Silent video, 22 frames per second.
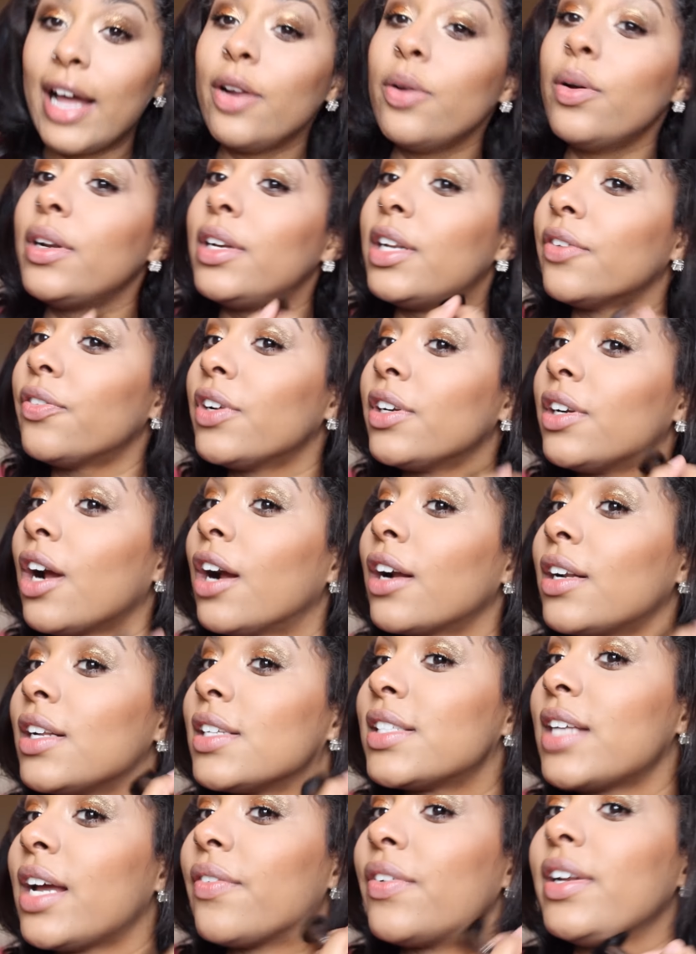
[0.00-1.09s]
do a different
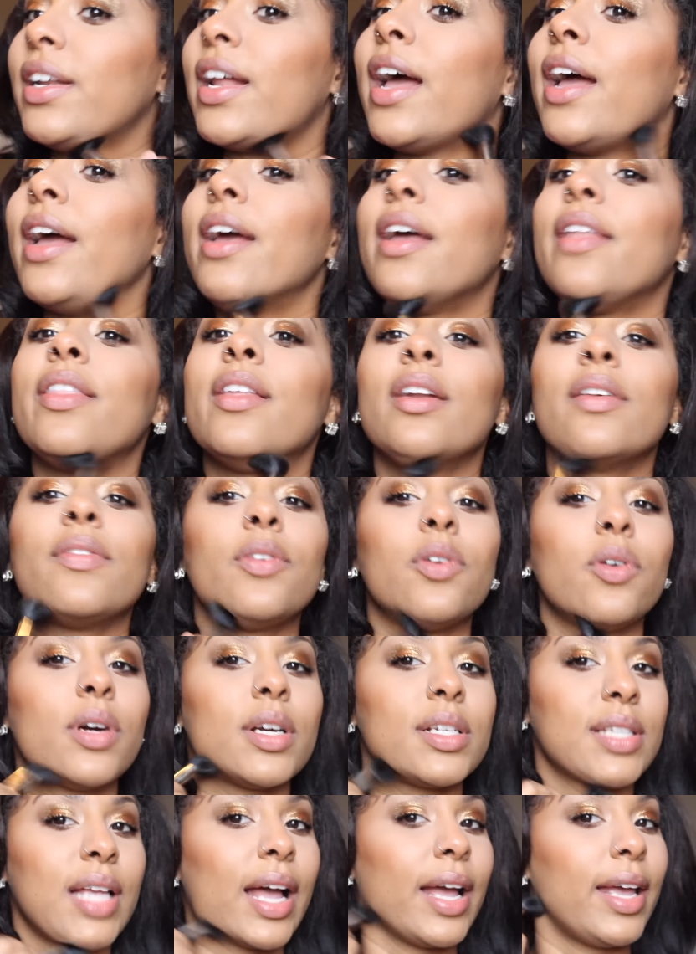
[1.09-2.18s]
darkness every day. And then of
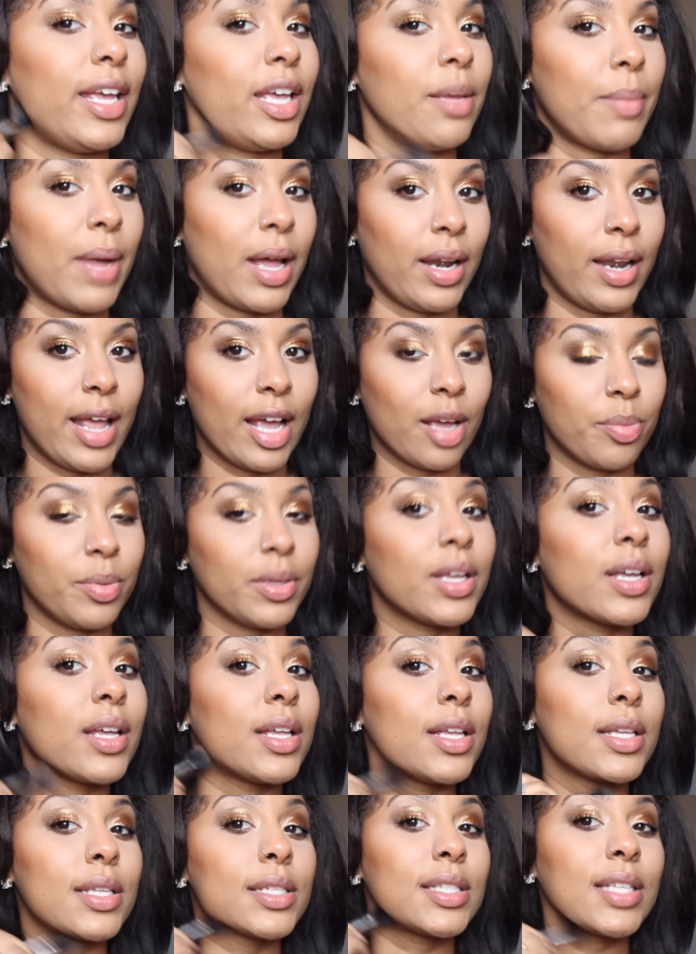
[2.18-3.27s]
course I hit my neck because